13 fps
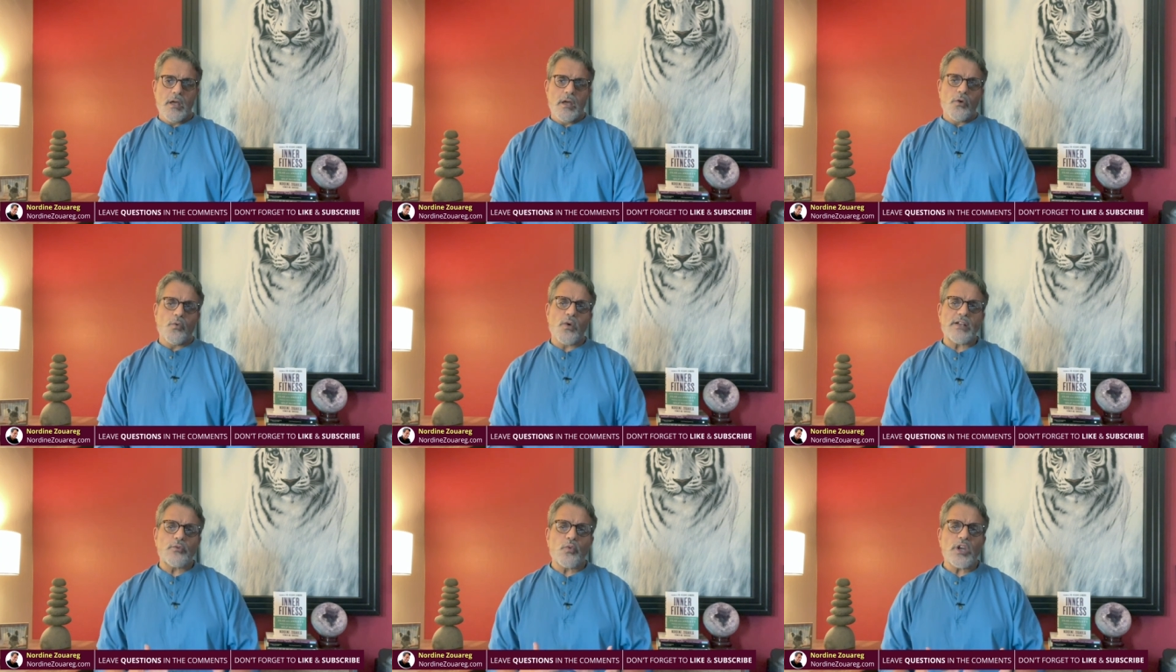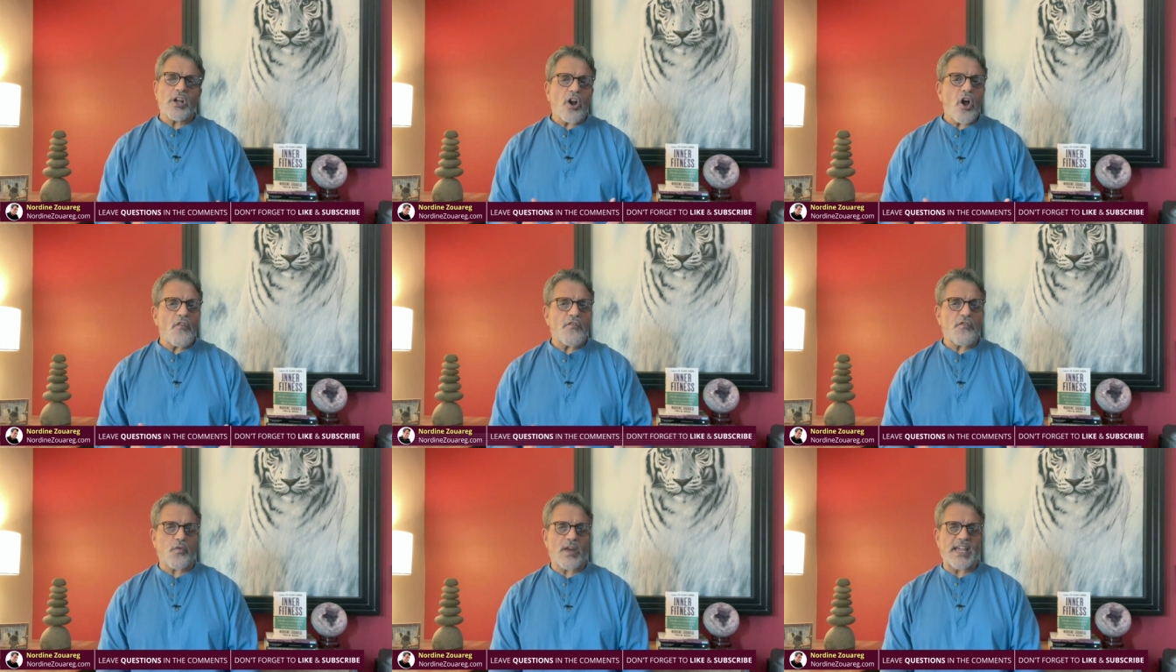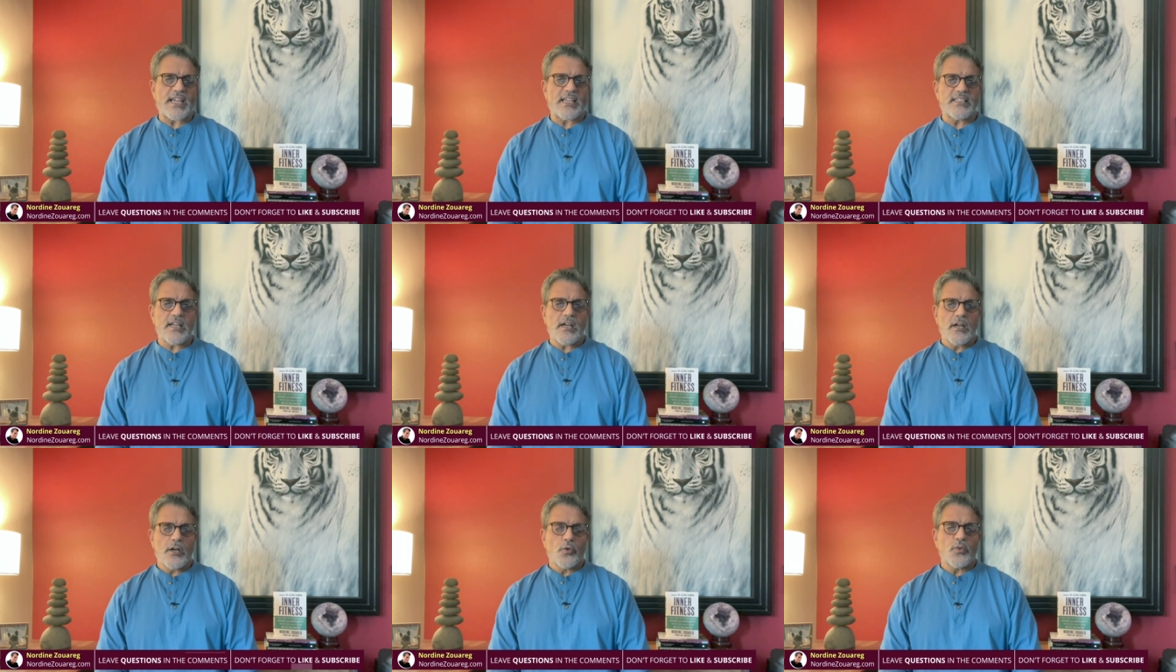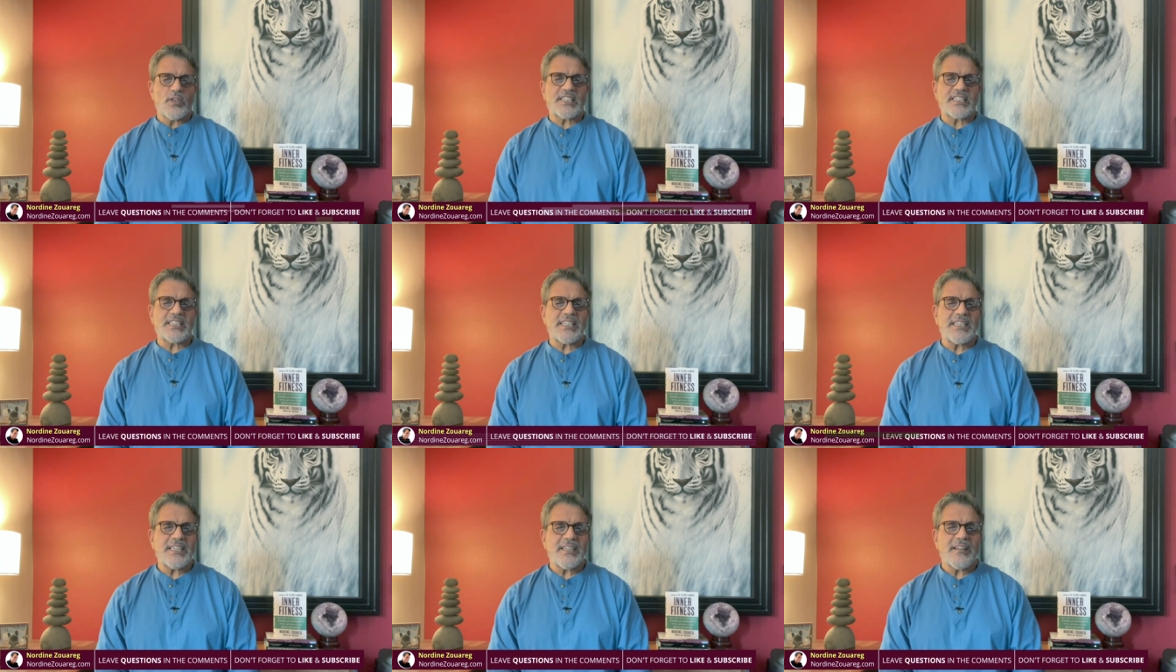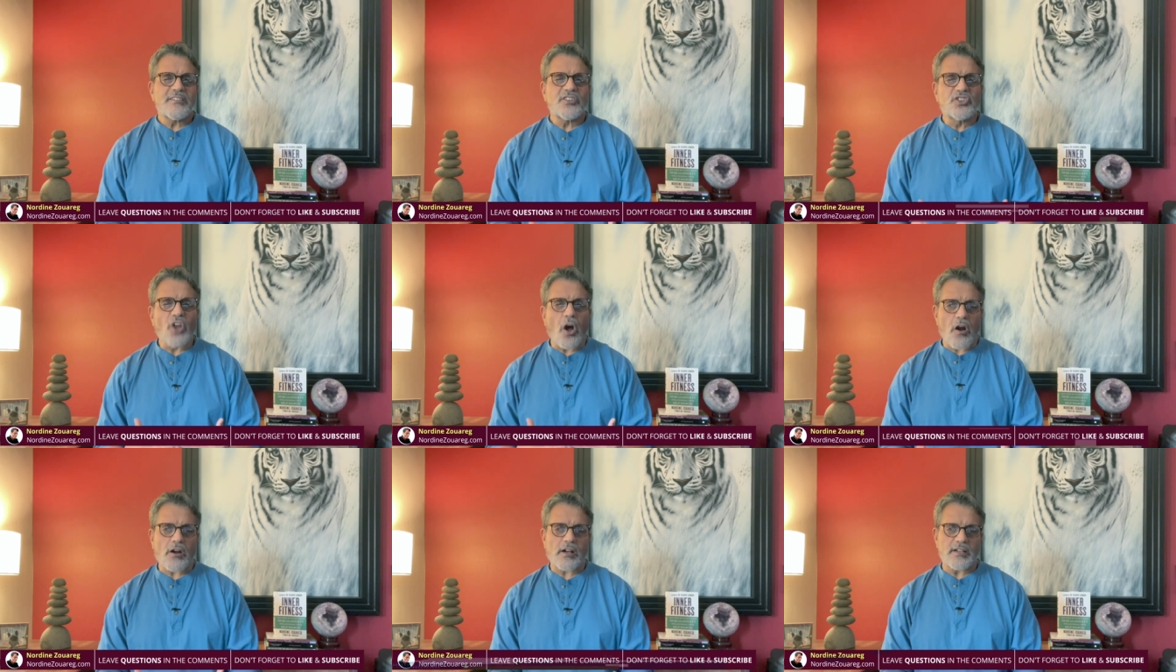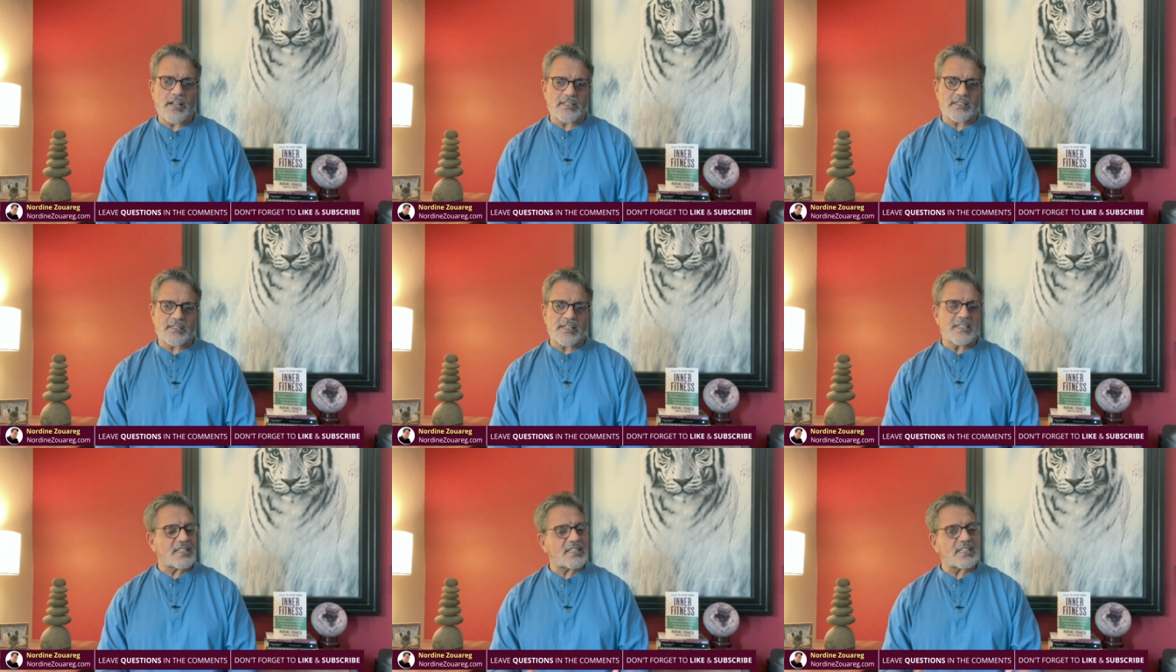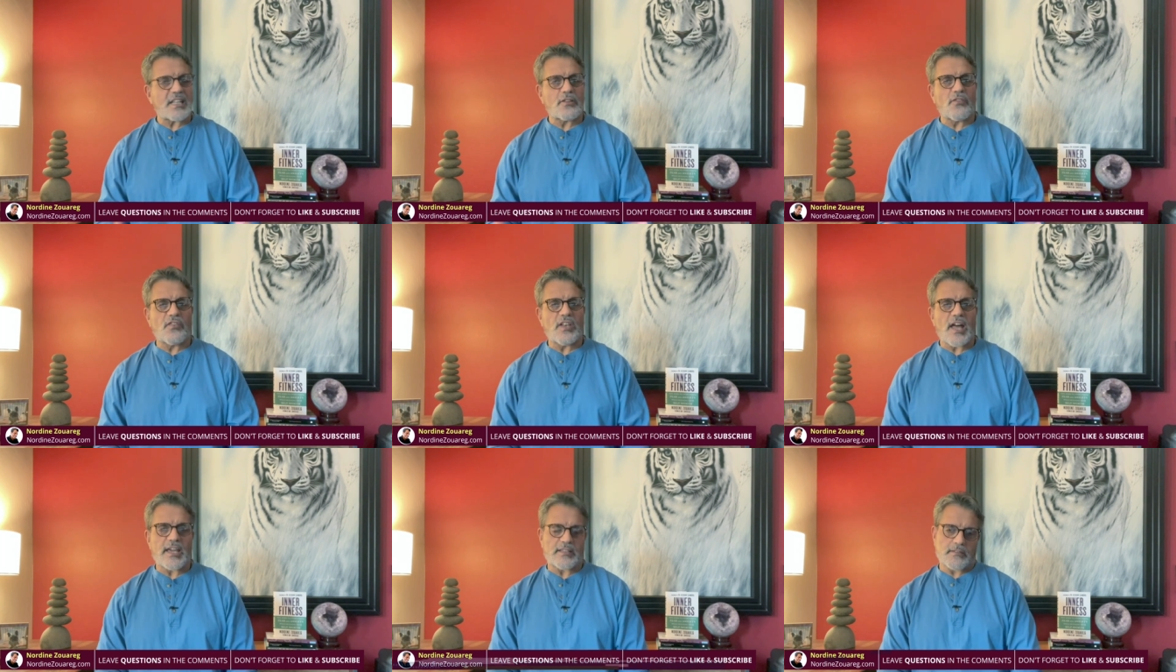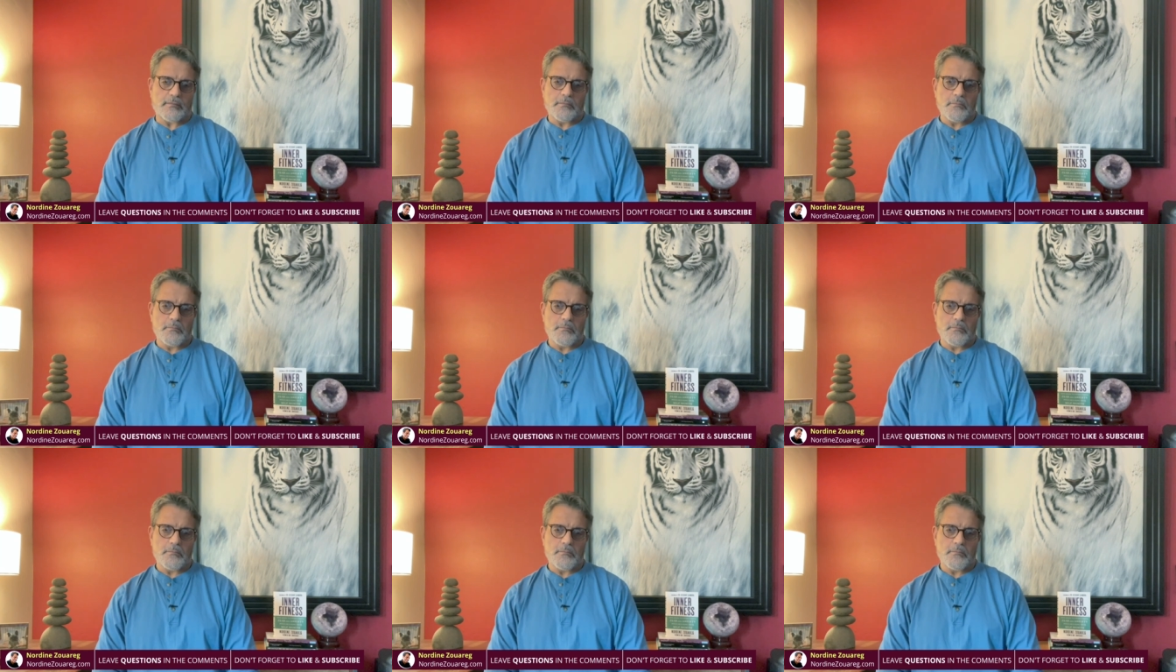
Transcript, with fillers: When we're afraid, we see darkness instead of light.